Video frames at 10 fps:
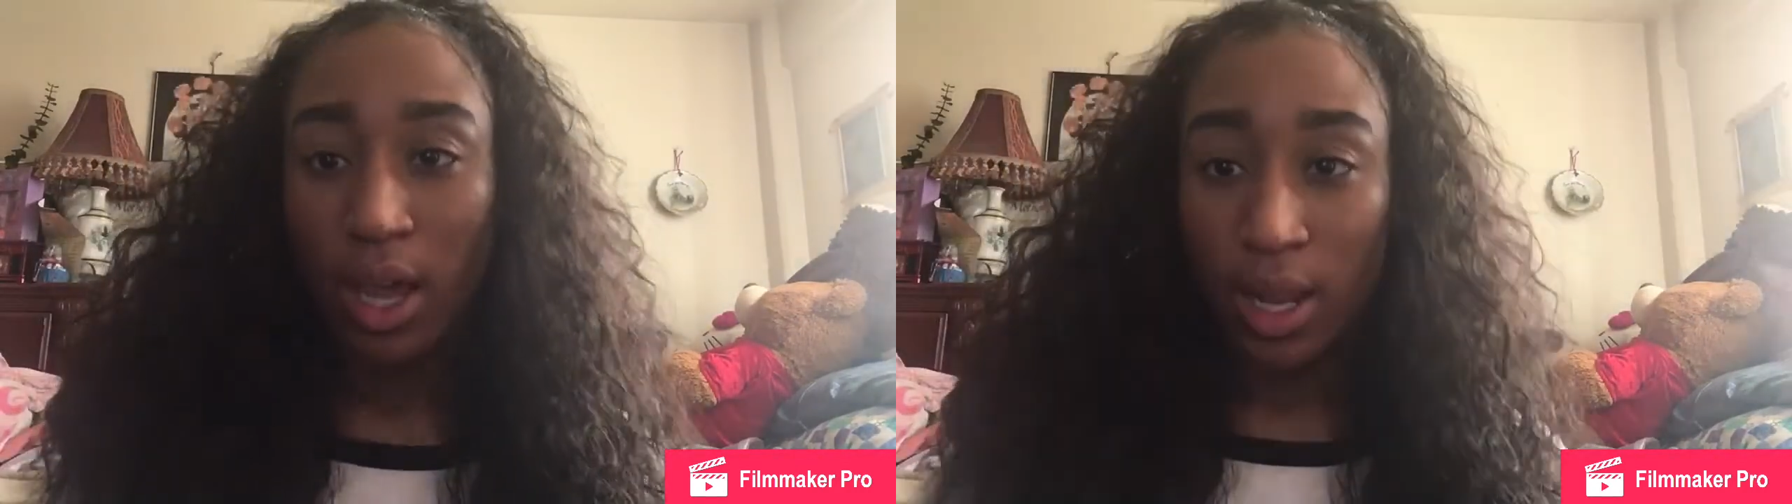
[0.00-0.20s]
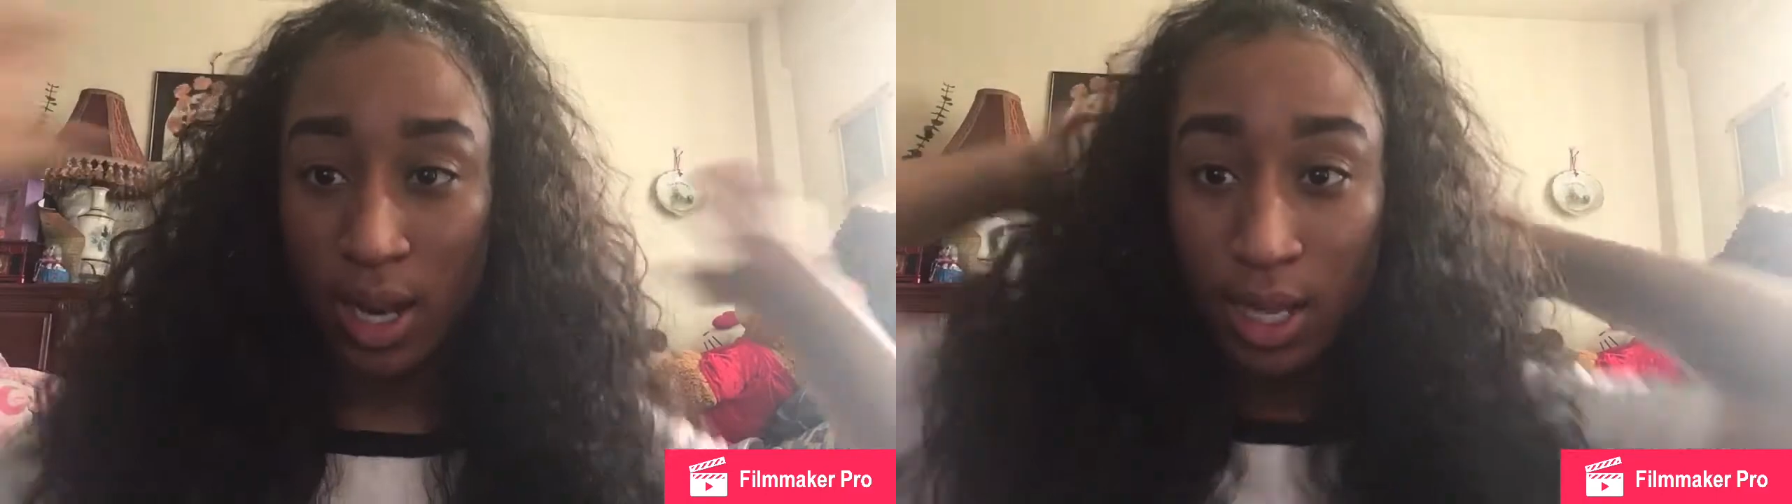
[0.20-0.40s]

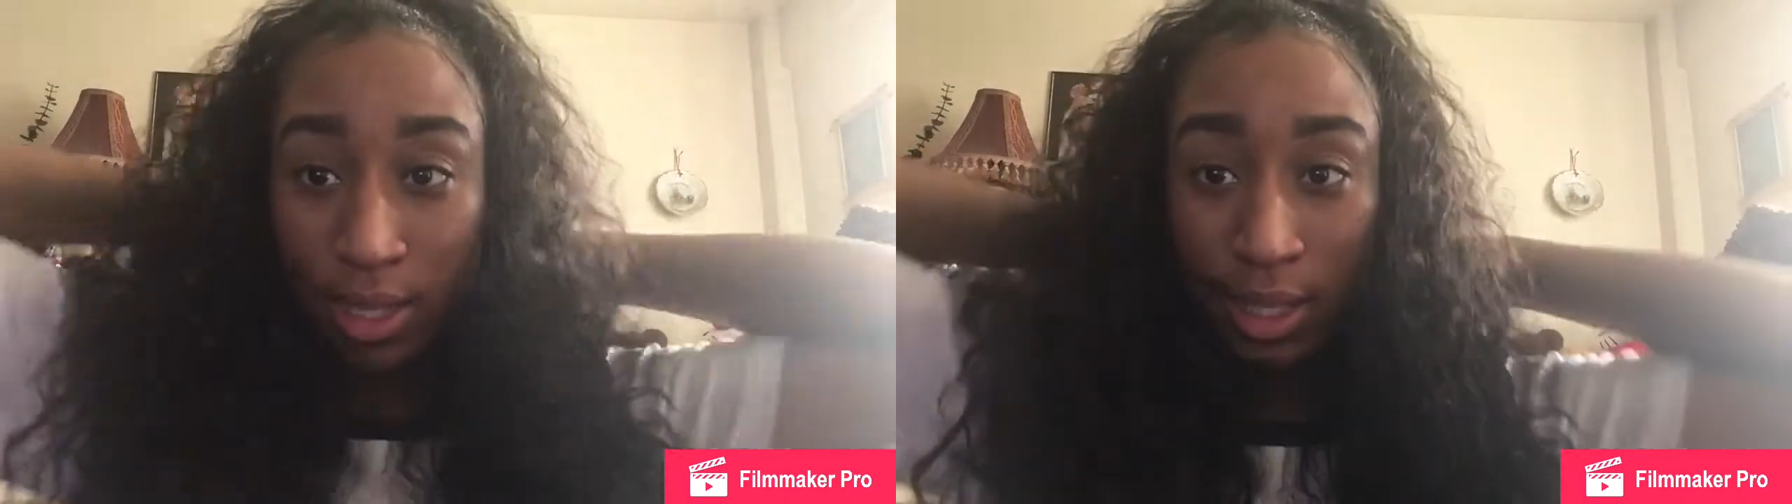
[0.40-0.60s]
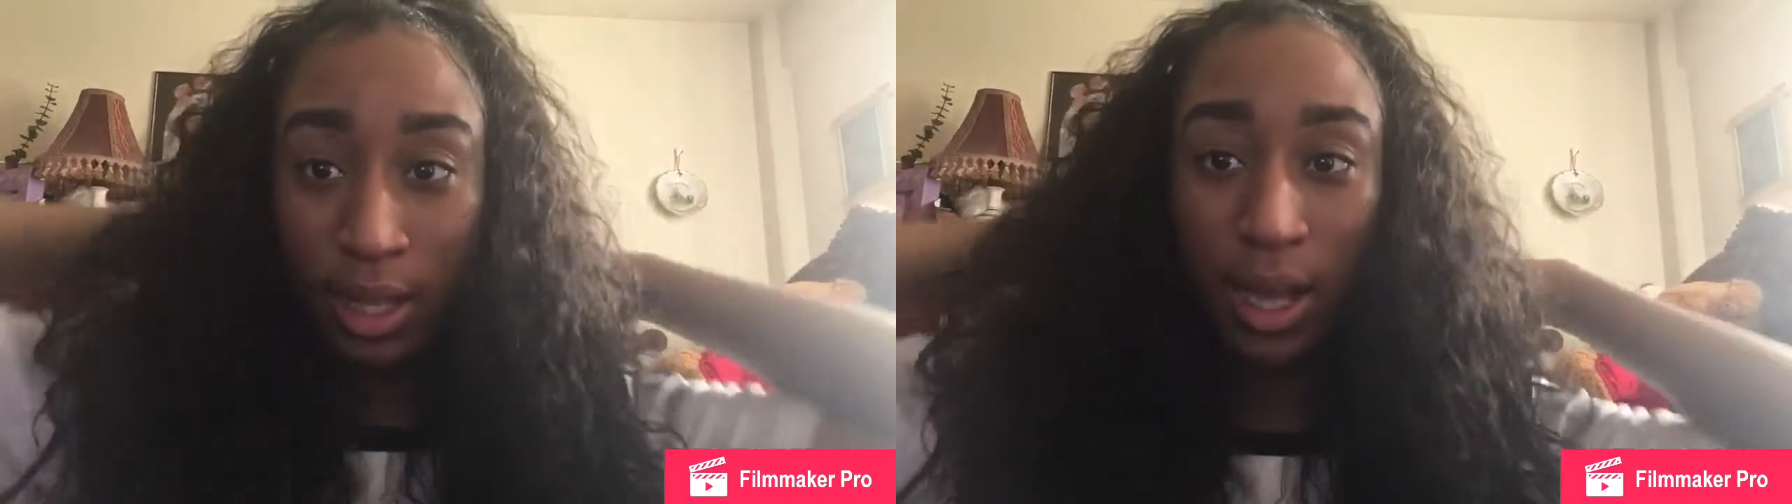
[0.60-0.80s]
and I like
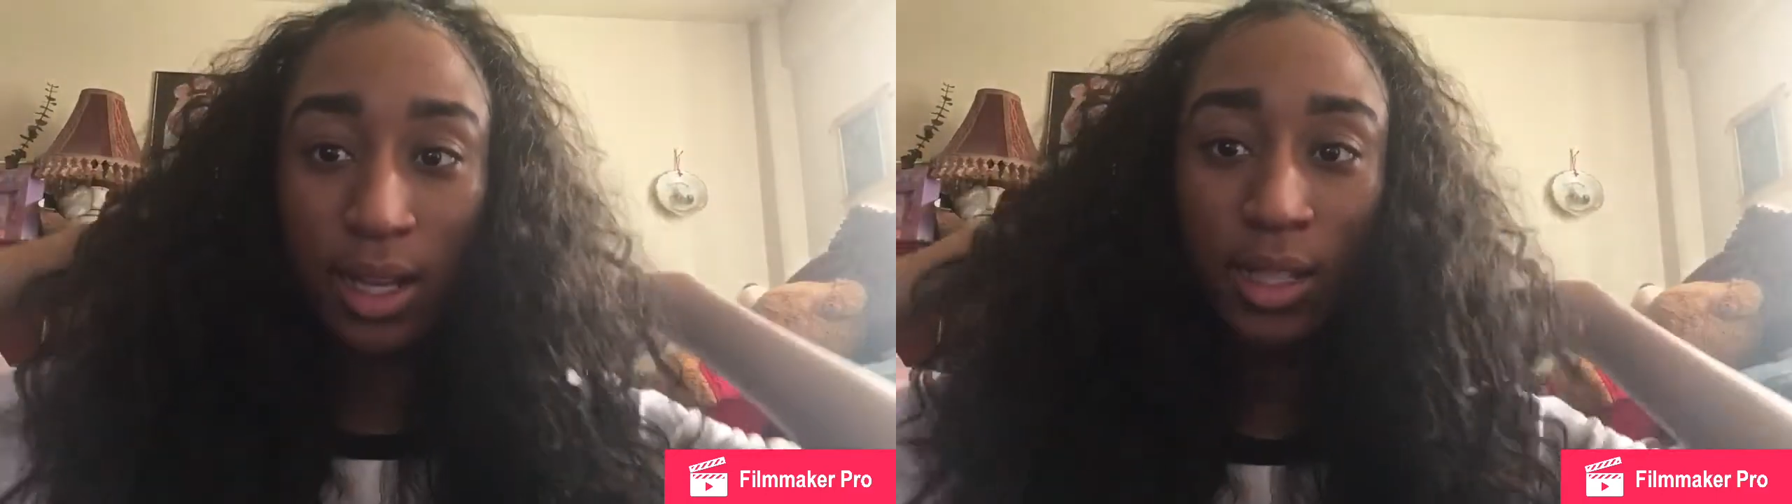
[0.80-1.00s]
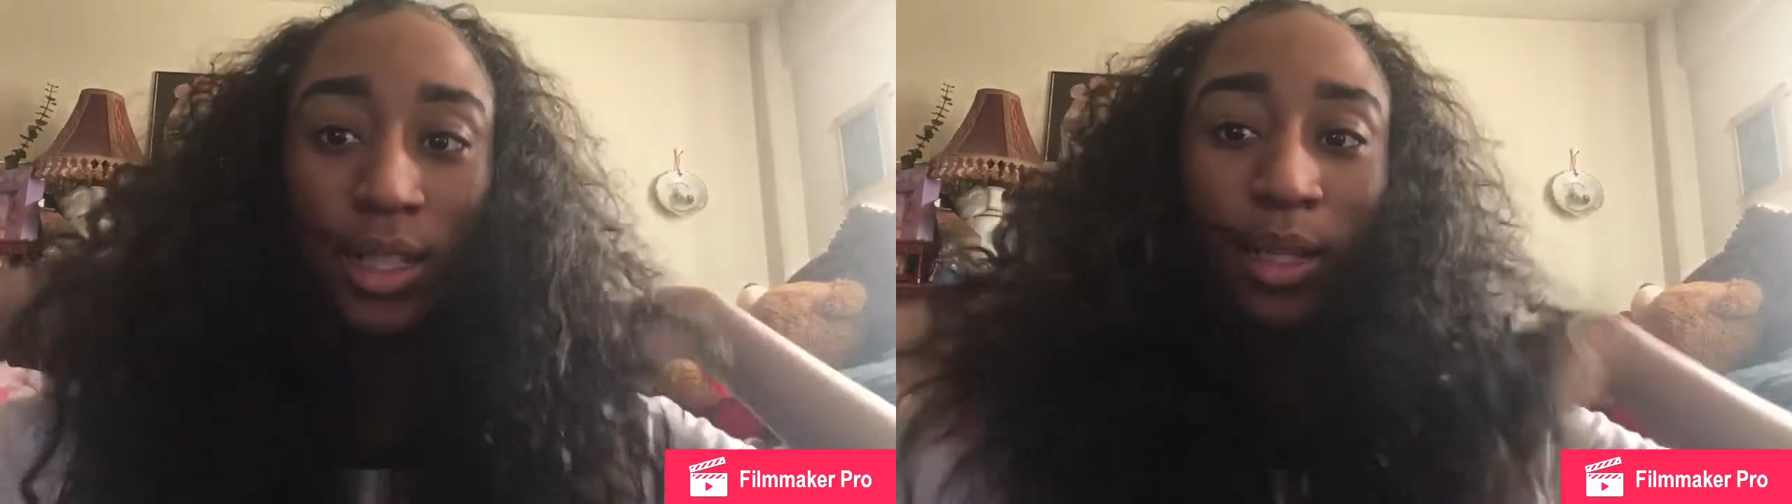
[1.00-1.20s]
to I
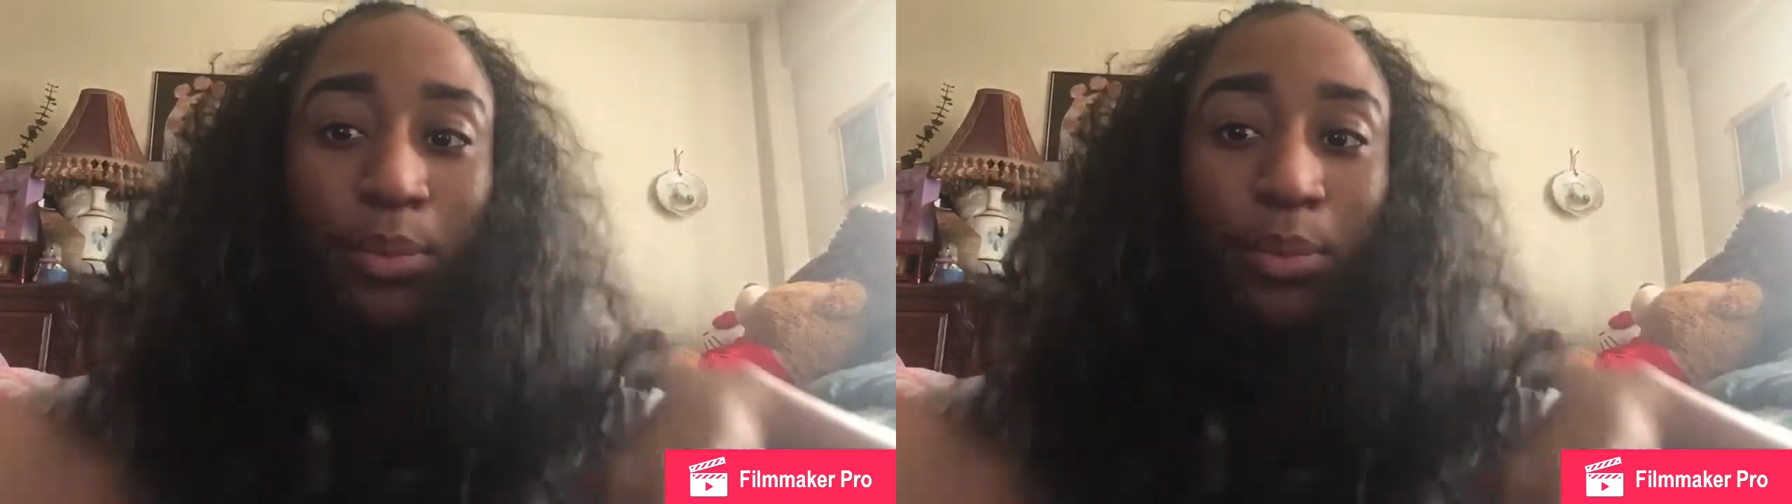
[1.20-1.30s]
like to